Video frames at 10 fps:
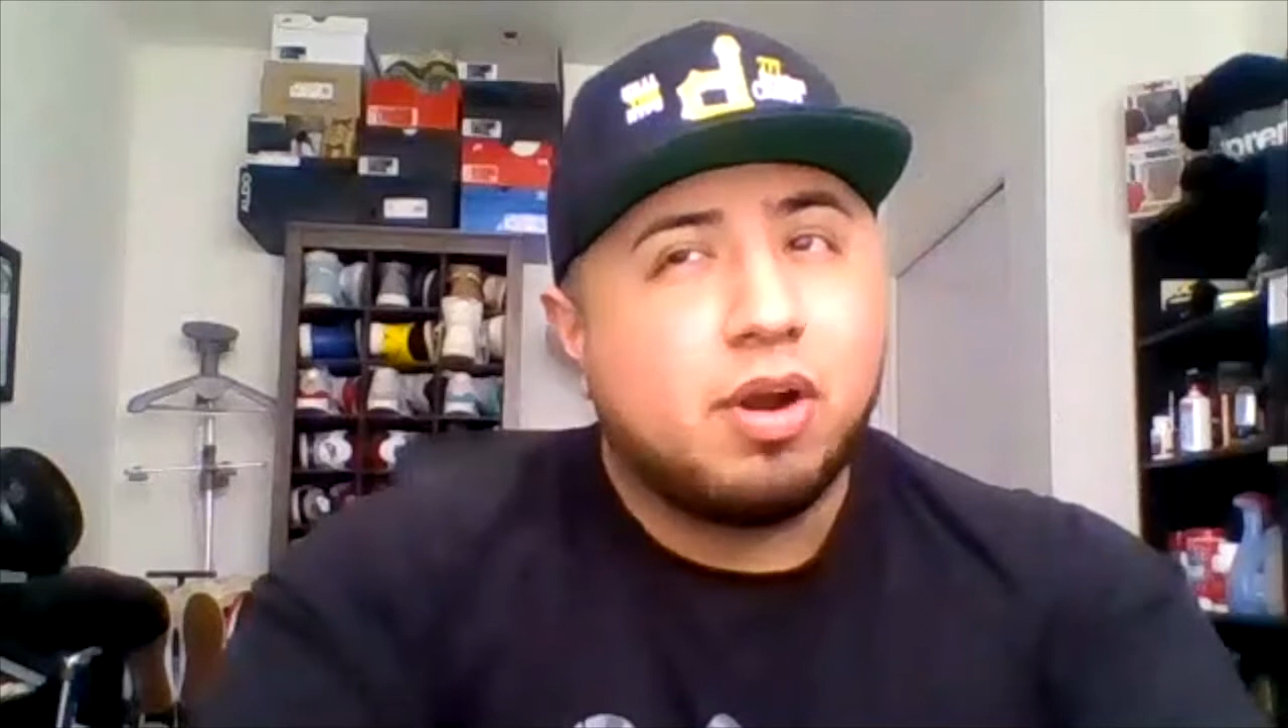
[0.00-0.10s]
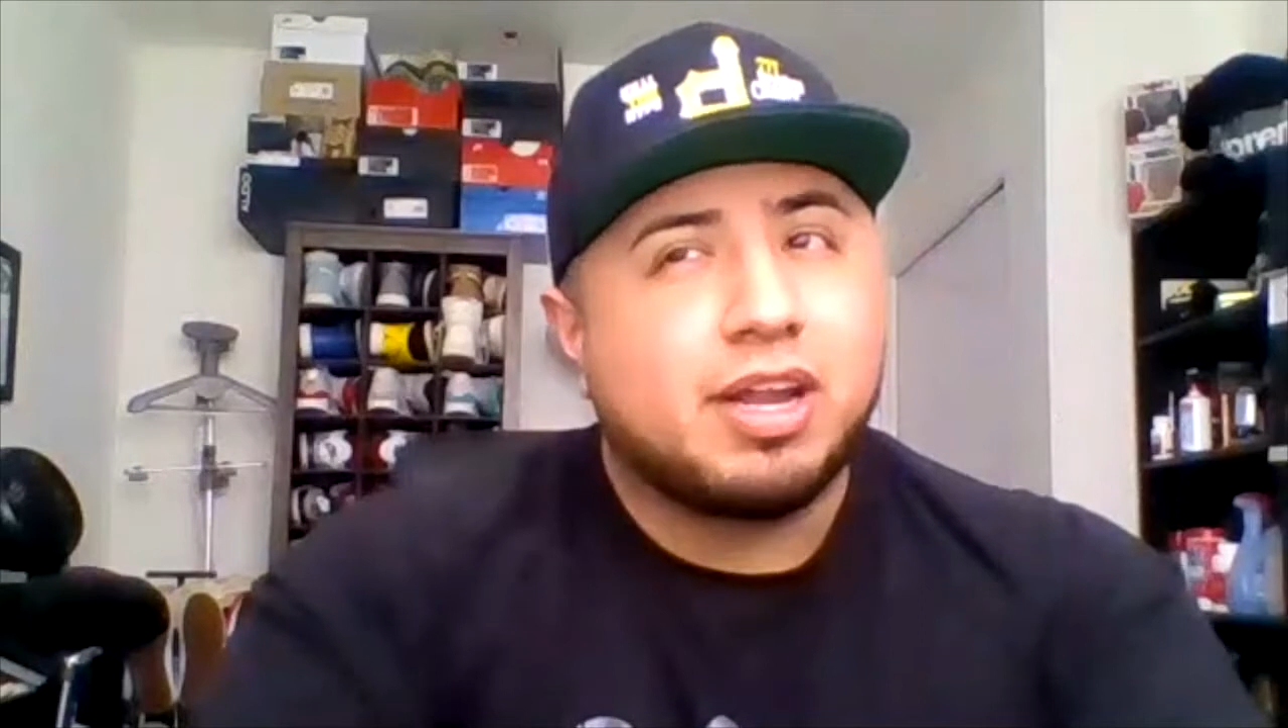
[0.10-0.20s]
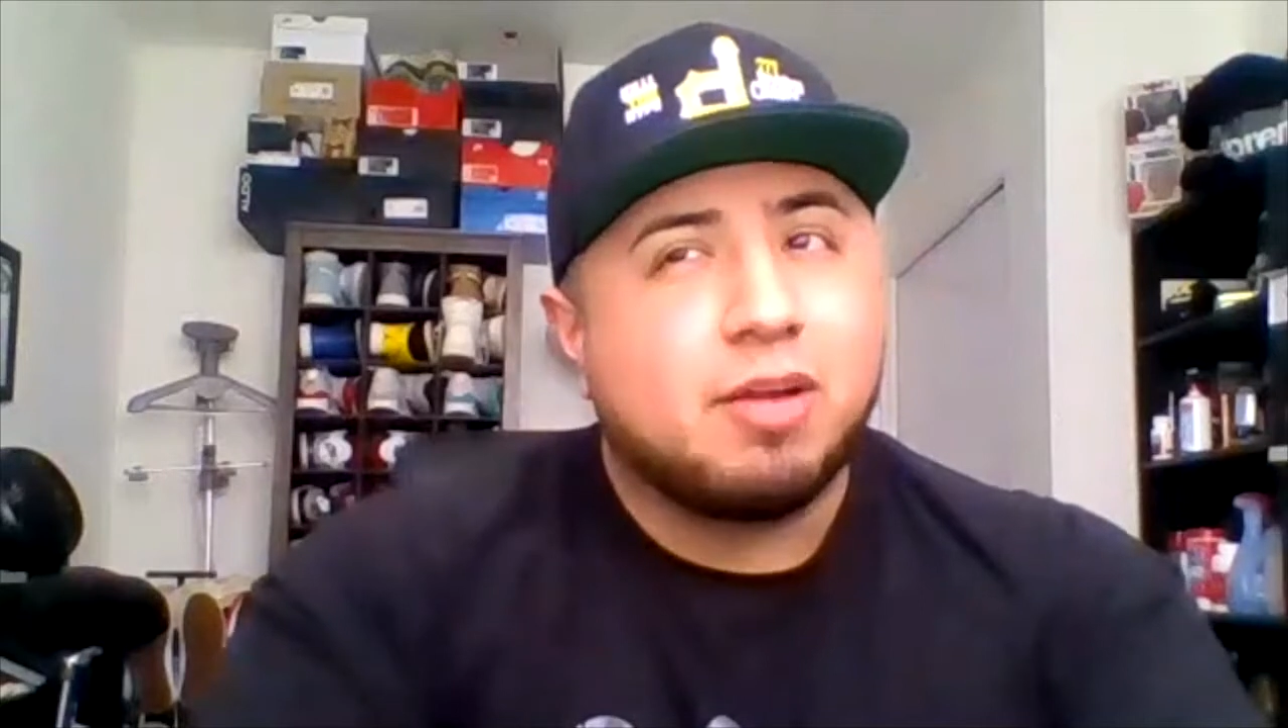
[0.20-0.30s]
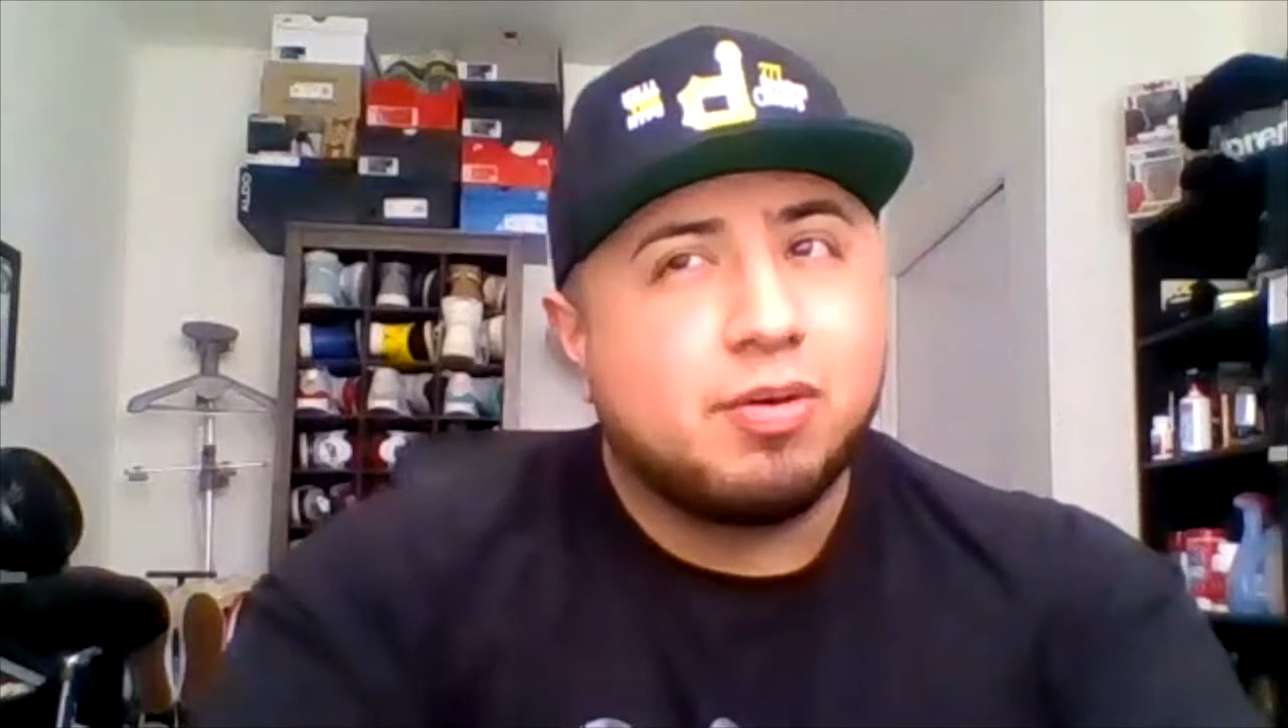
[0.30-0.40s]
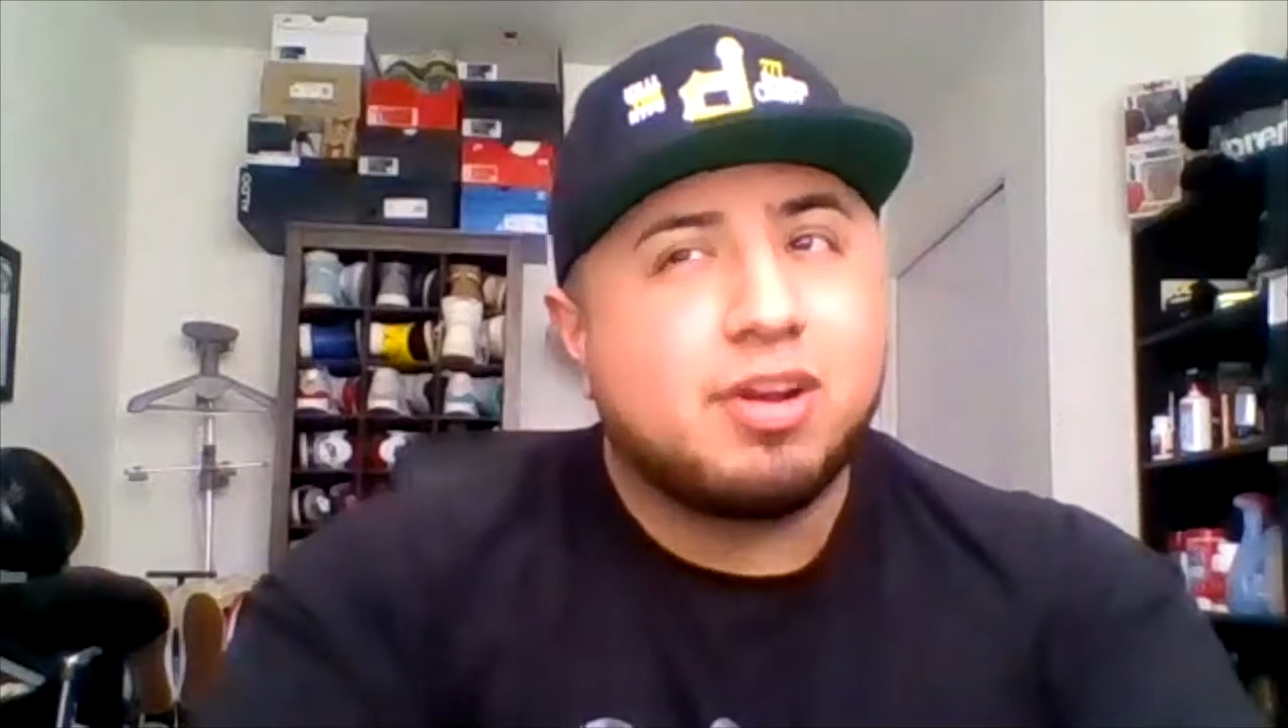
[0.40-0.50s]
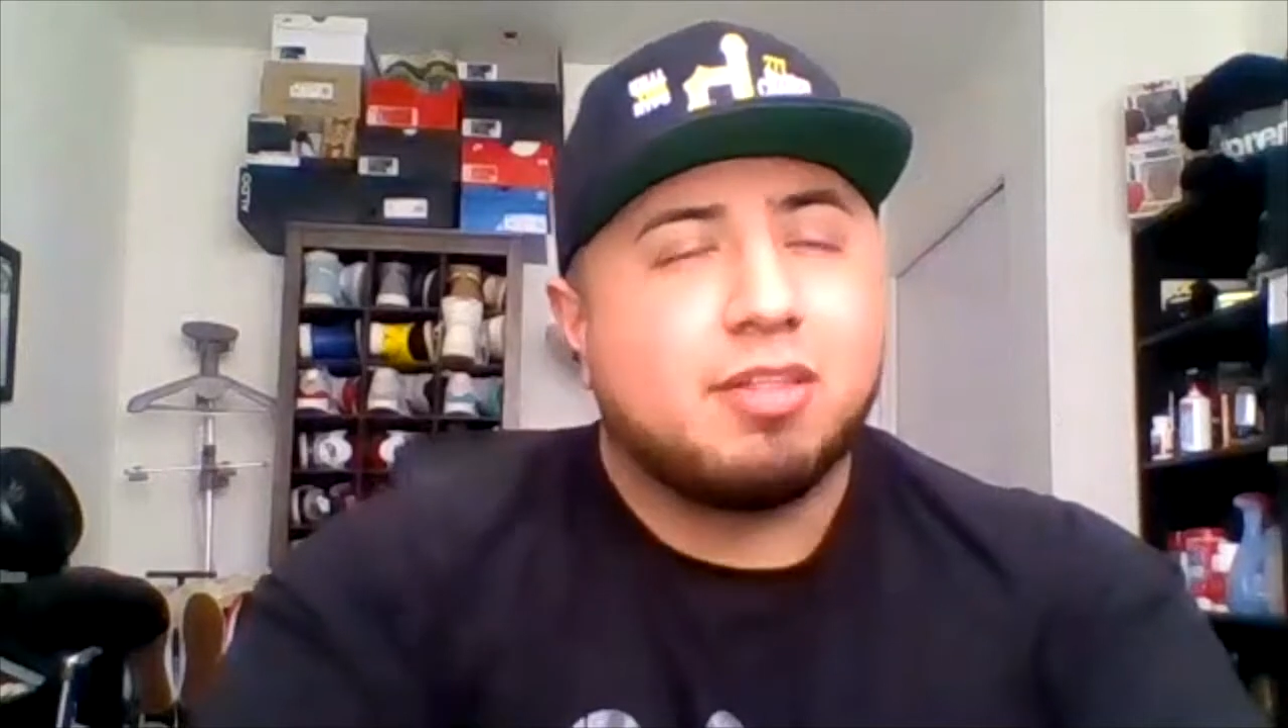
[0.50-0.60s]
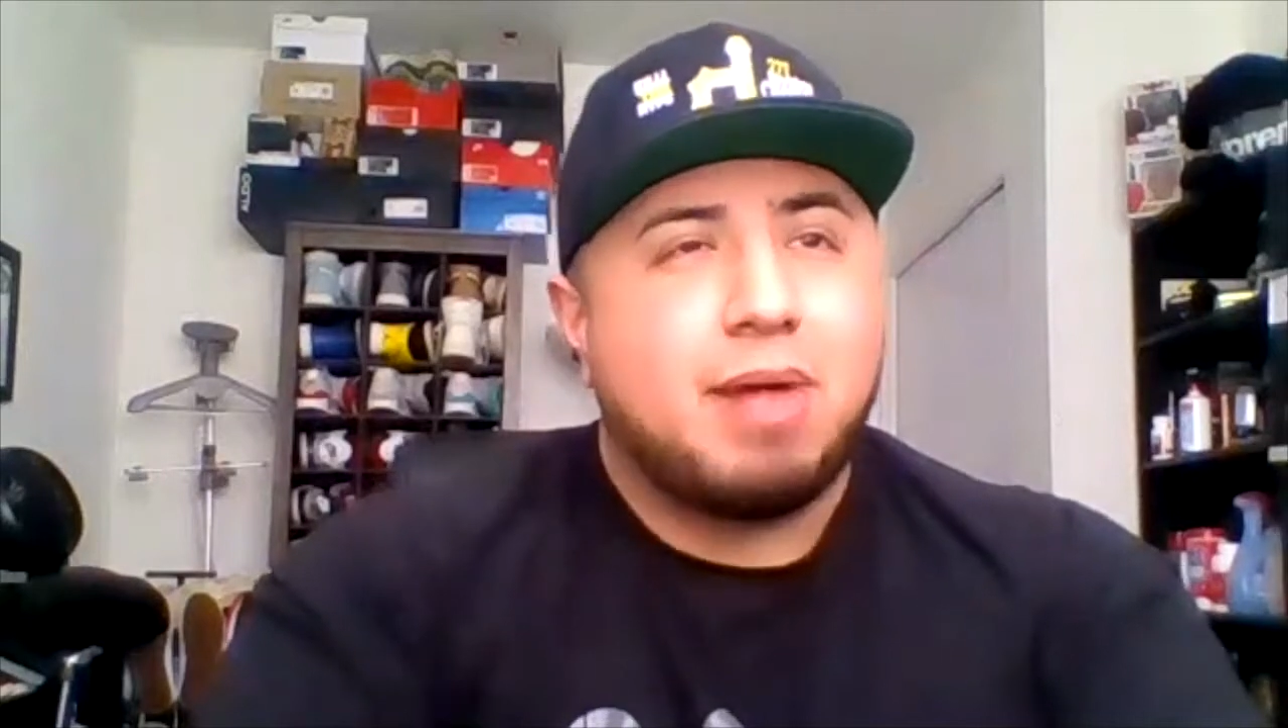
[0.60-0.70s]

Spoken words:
get rid of the